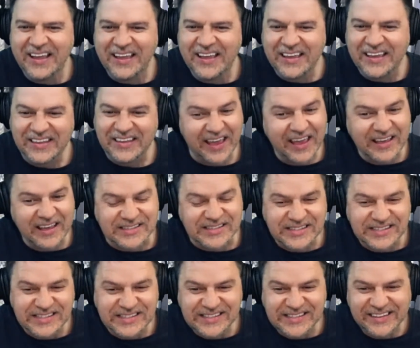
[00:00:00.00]

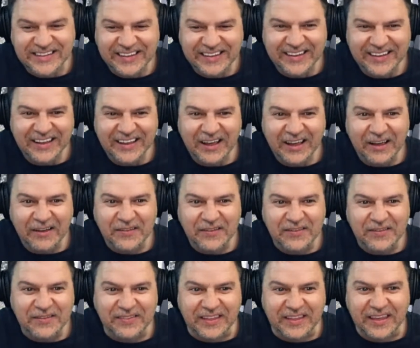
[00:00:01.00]
Yes.
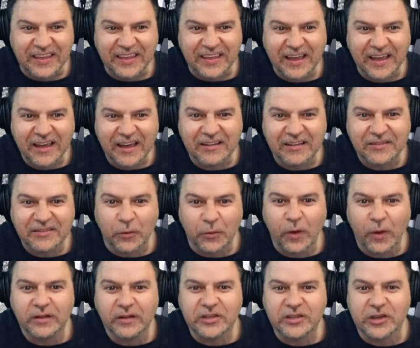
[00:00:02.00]
The
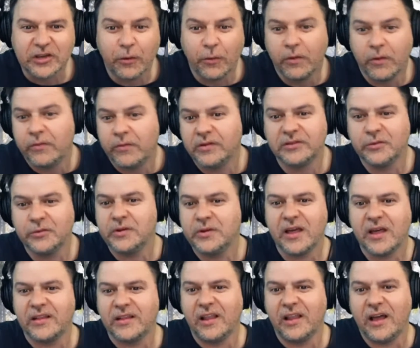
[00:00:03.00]
Welter show. Well, we'll do
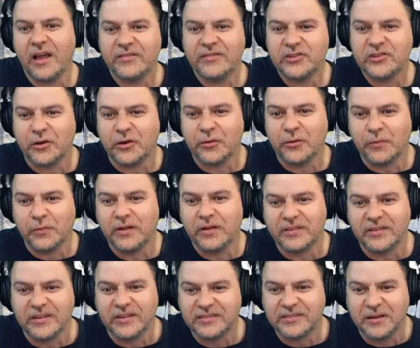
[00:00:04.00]
another live show with
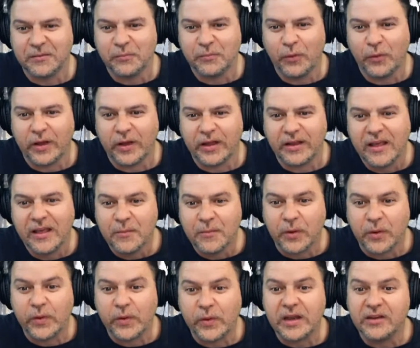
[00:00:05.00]
Welter at some point,
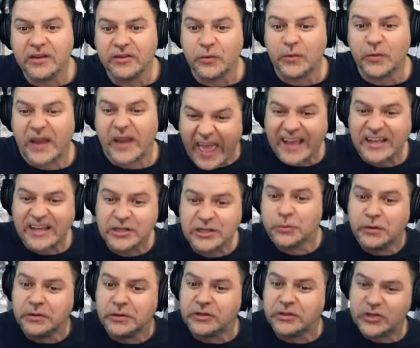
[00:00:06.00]
but we're going to do an
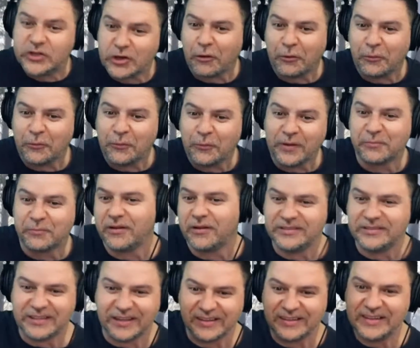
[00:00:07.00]
actual show with
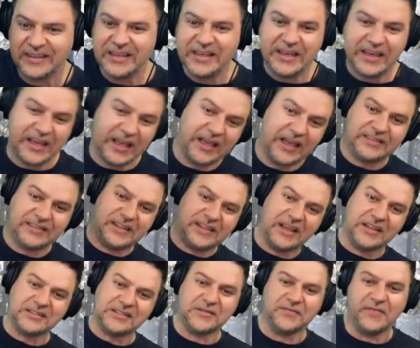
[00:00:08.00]
Welter
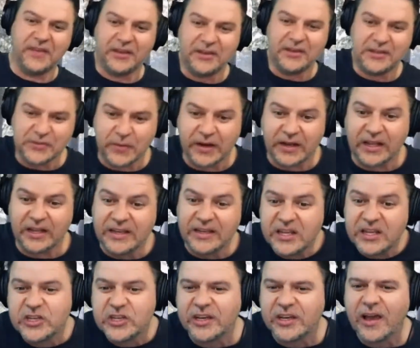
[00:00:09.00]
at some venues around here
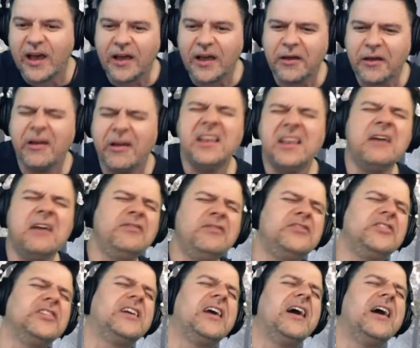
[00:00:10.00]
near Chicago. I love
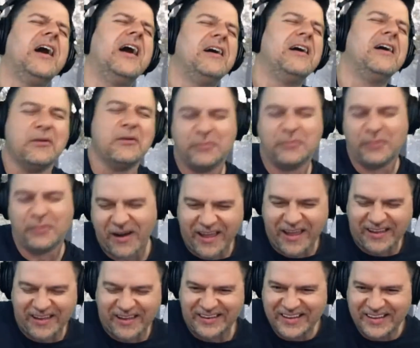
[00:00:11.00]
Chicago,
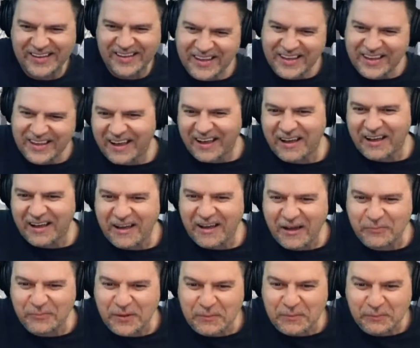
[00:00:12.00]
Brian. I've
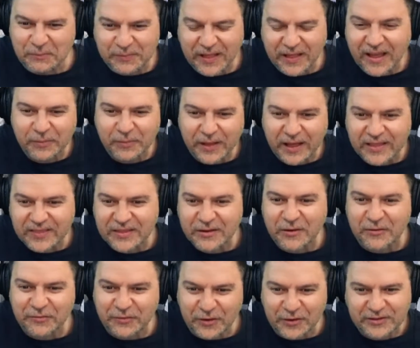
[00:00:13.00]
played there
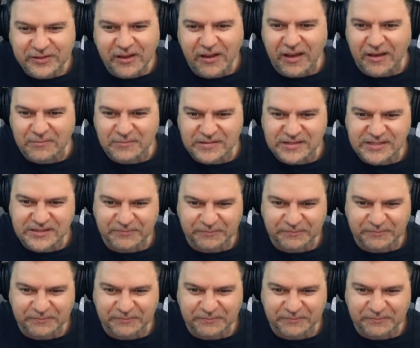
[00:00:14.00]
a few times.